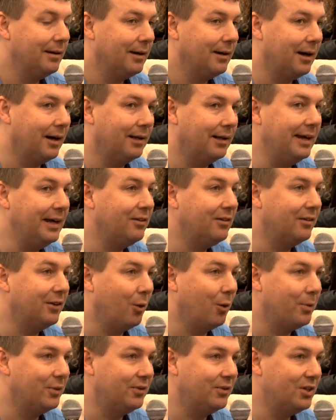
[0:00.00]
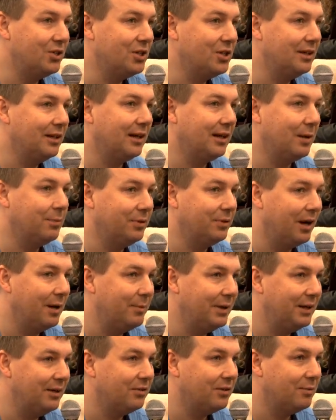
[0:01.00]
Our leader of the opposition and our Prime
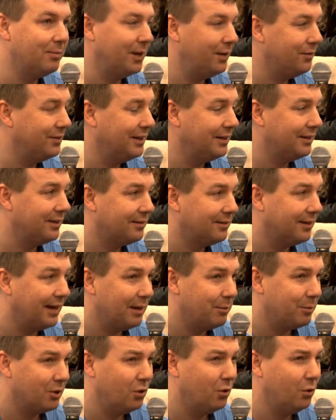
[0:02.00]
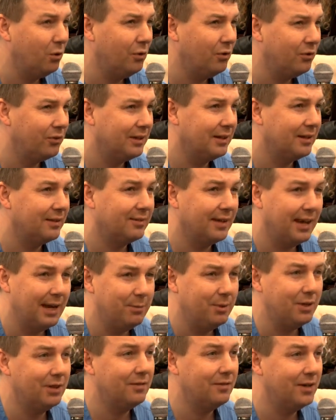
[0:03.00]
Minister both did the same course in the
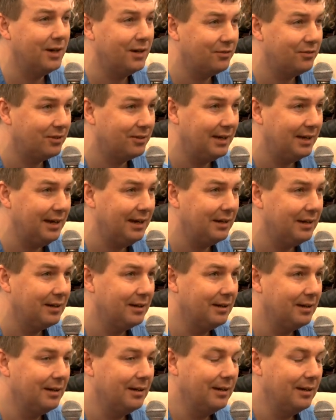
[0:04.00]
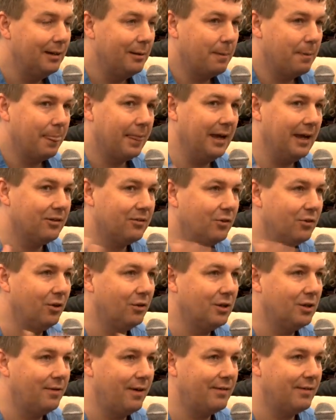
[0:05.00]
same university. It's
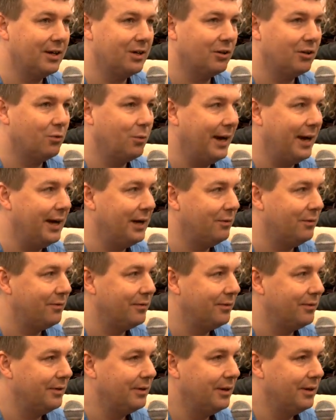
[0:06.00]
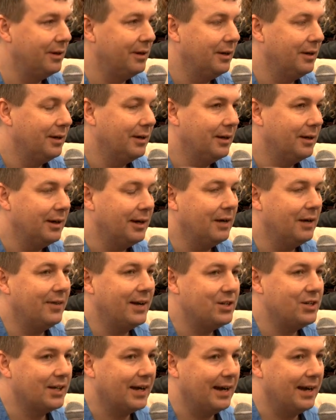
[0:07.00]
not a very good way of
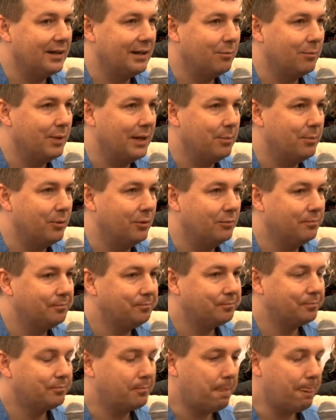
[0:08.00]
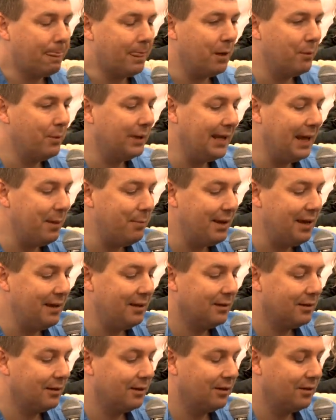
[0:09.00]
educating people. But let me
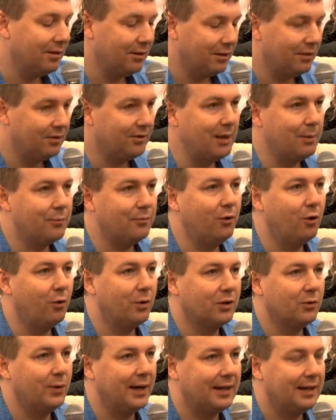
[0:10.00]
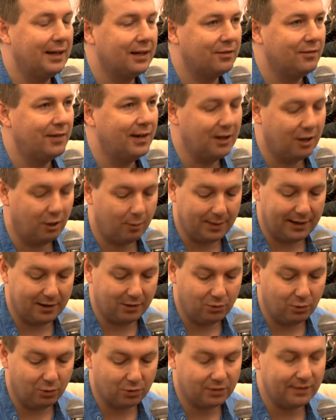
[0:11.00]
zip forward quickly because I've only got about
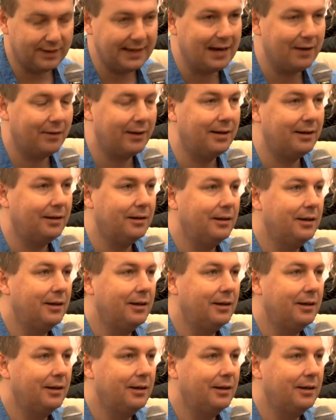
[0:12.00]
a quarter of an hour